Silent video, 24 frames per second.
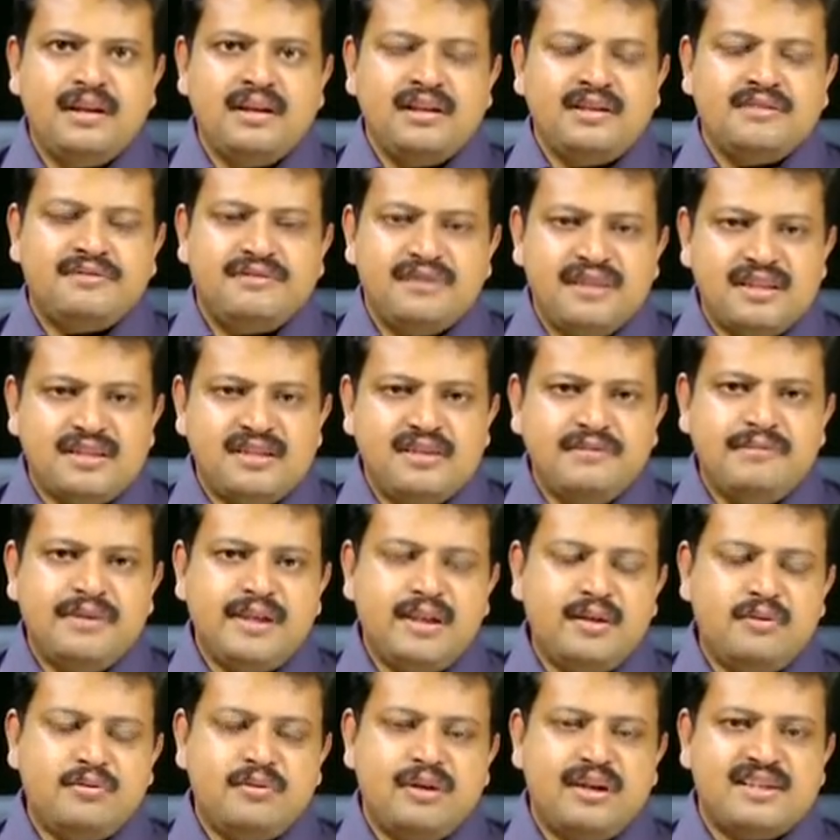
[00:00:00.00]
The first thing we
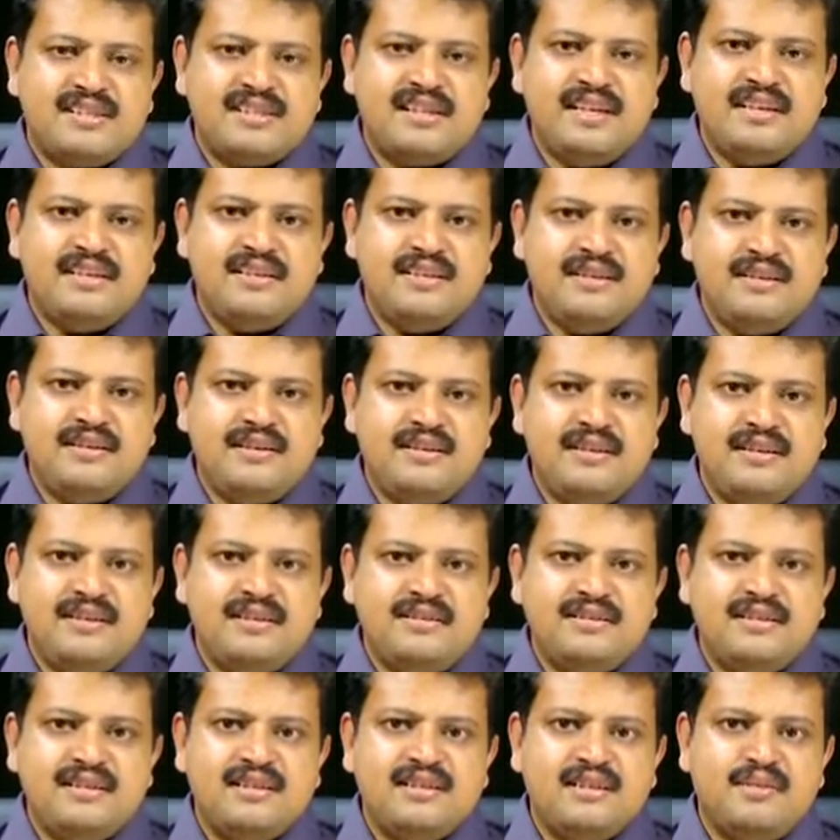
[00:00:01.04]
need to understand here
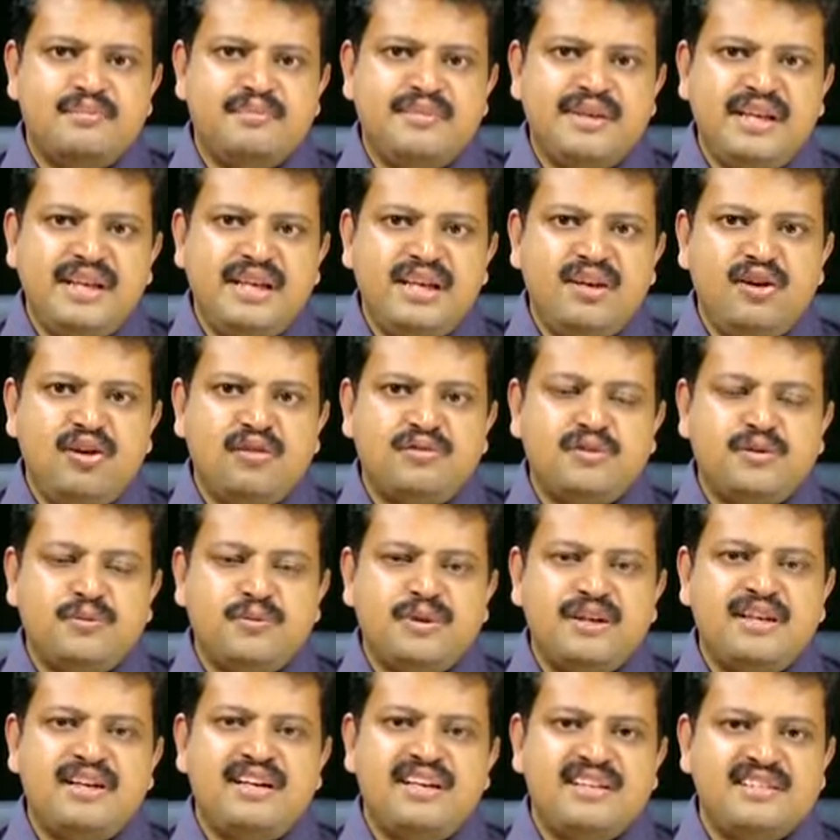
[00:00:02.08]
is the meaning of the
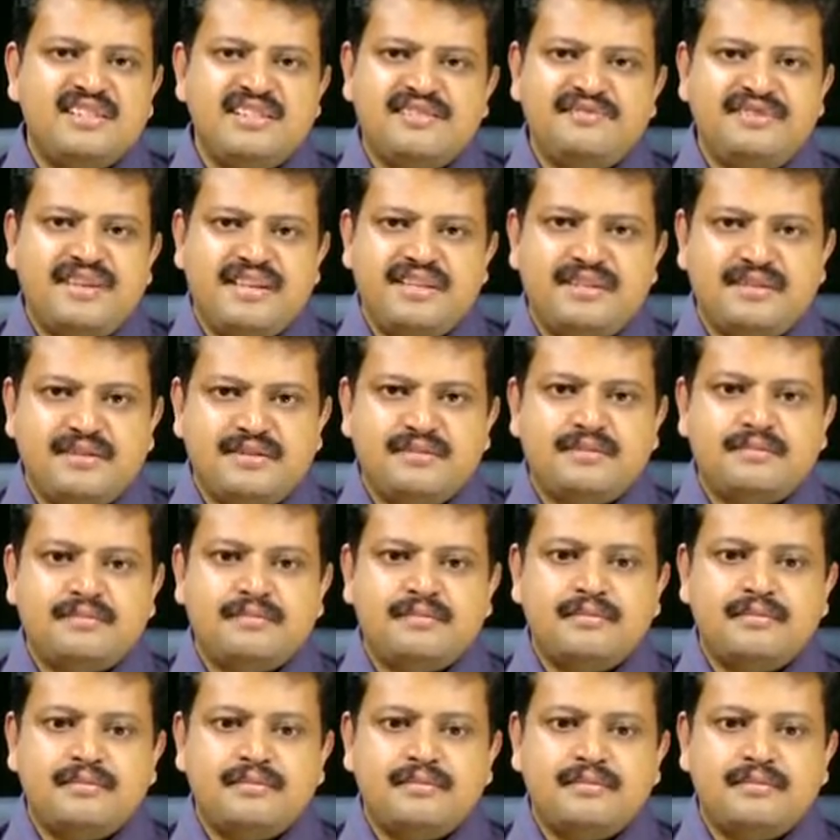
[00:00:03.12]
word disaffection.